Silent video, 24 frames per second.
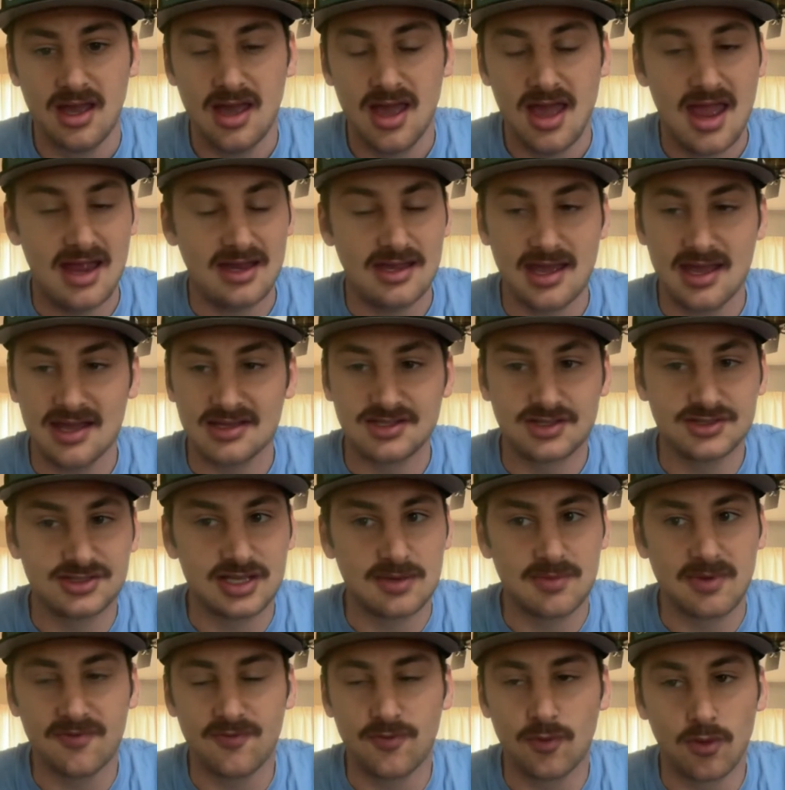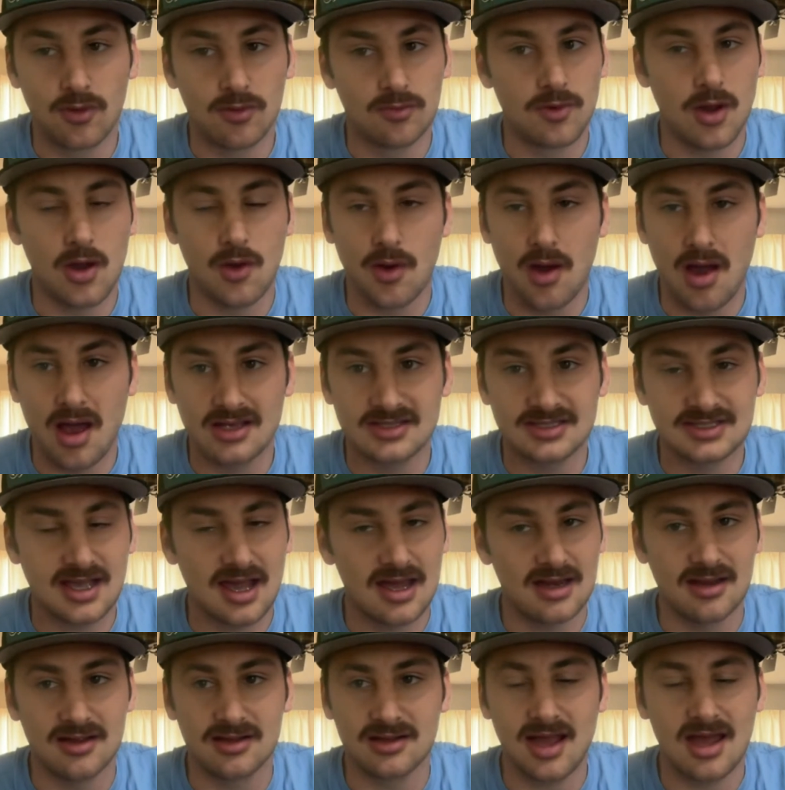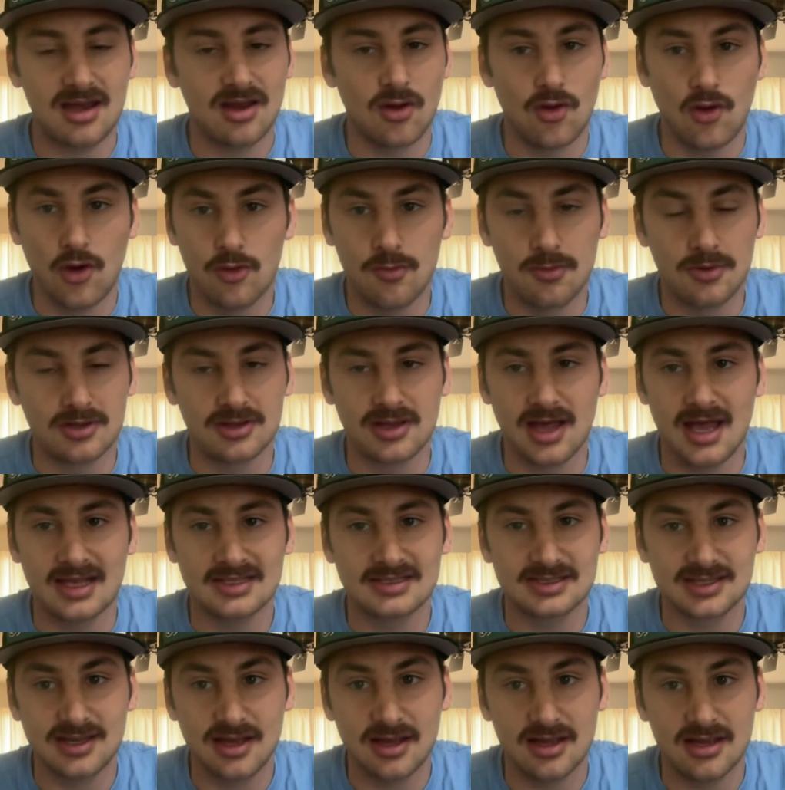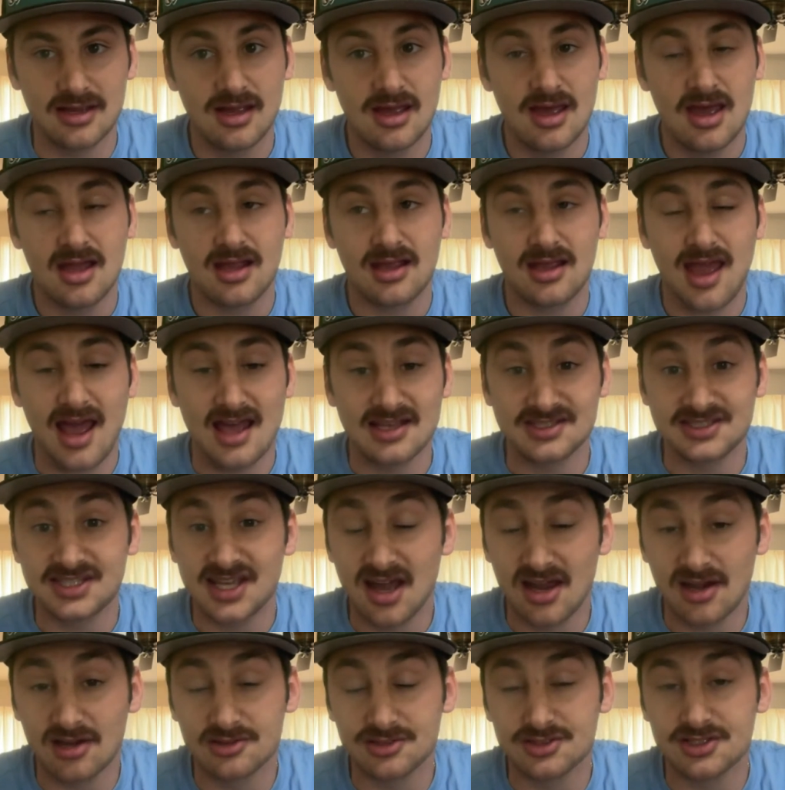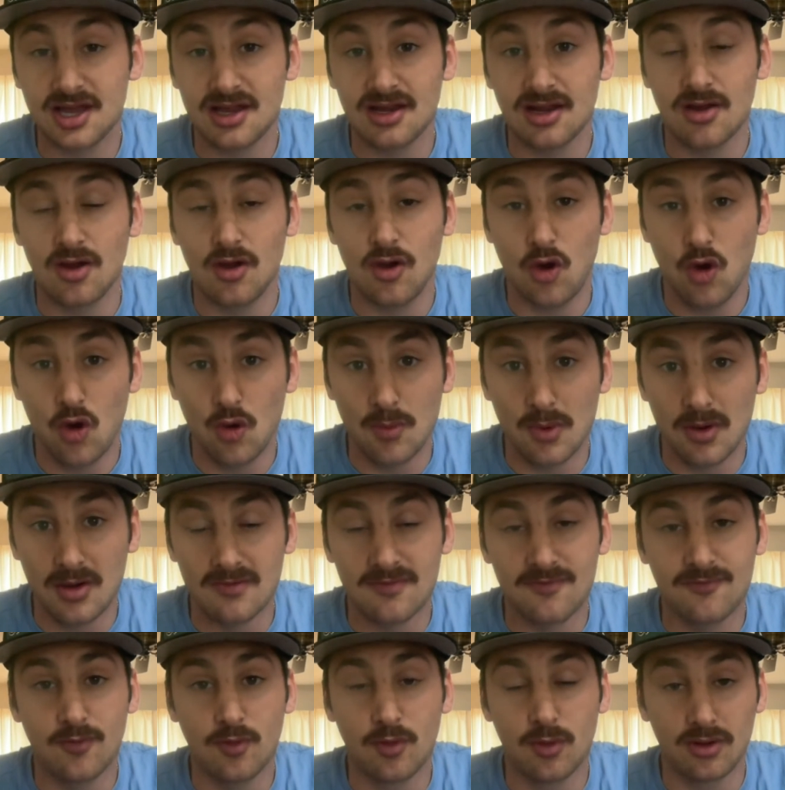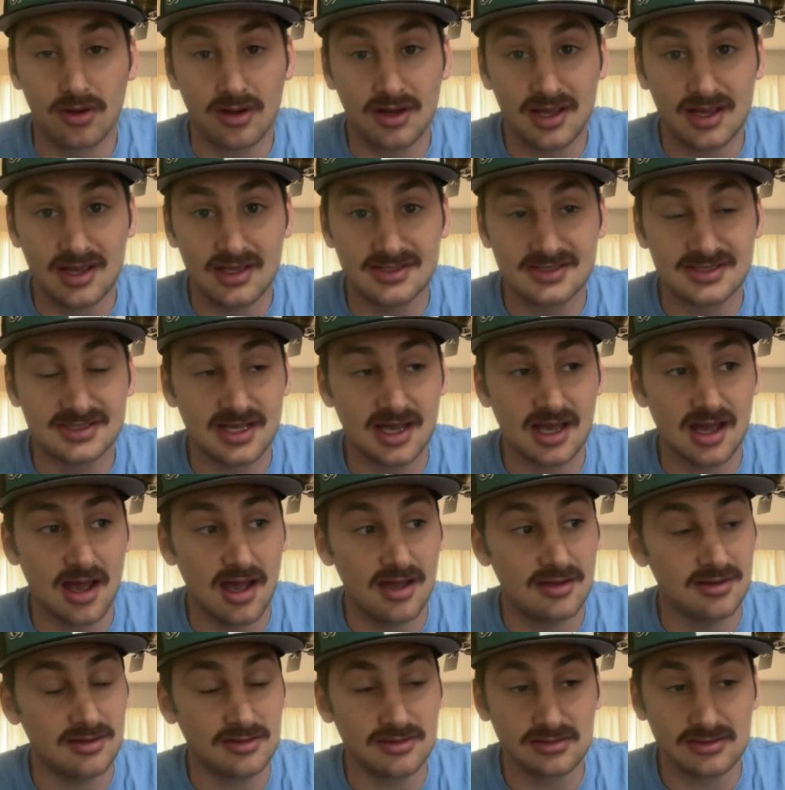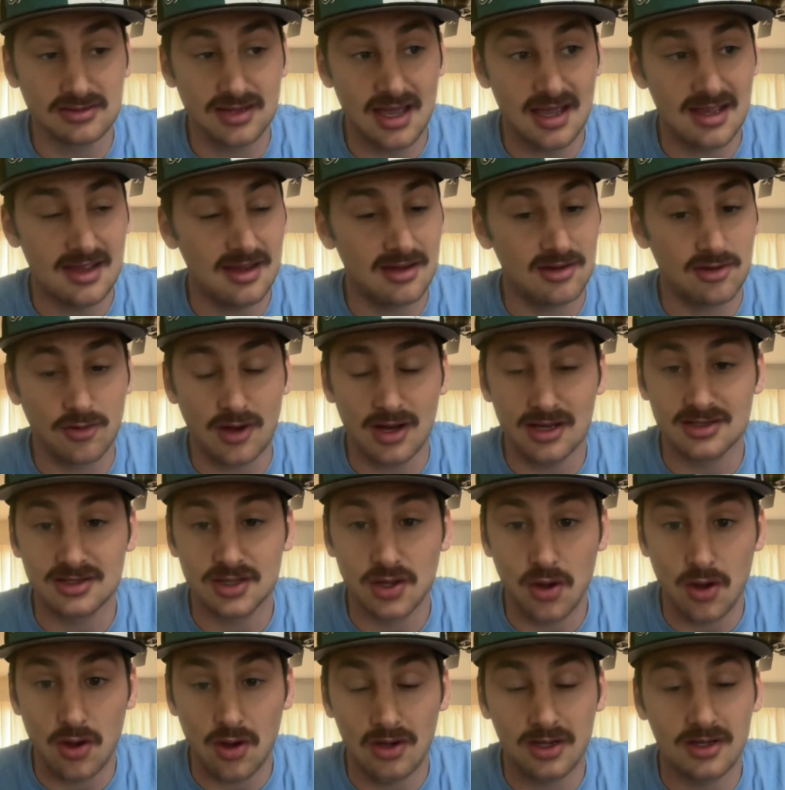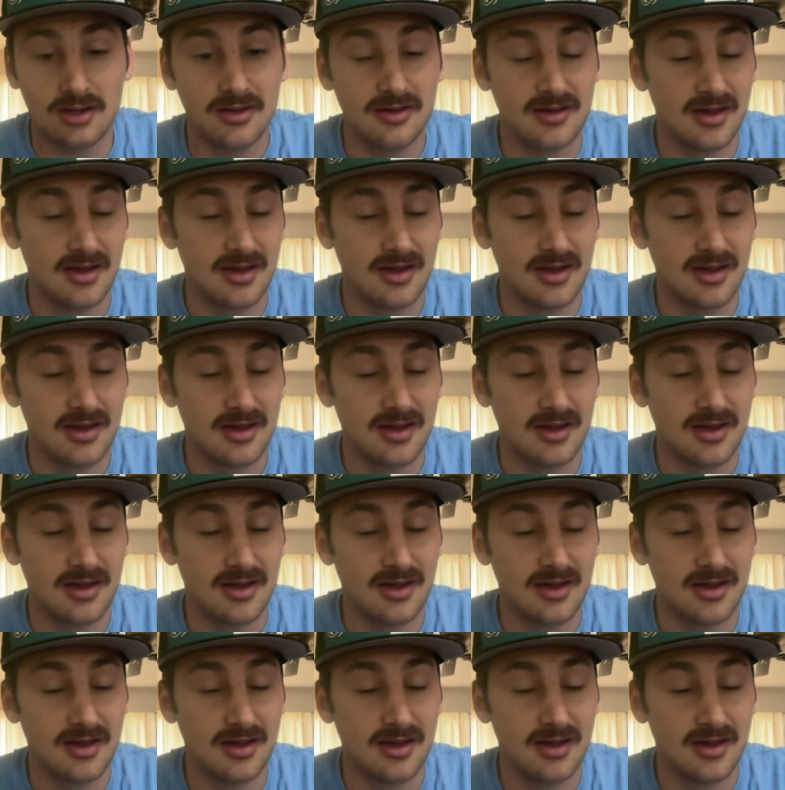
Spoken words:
And yeah, as you said before, Rojas got a homer last night. Castellanos got a homer for his late and great dog.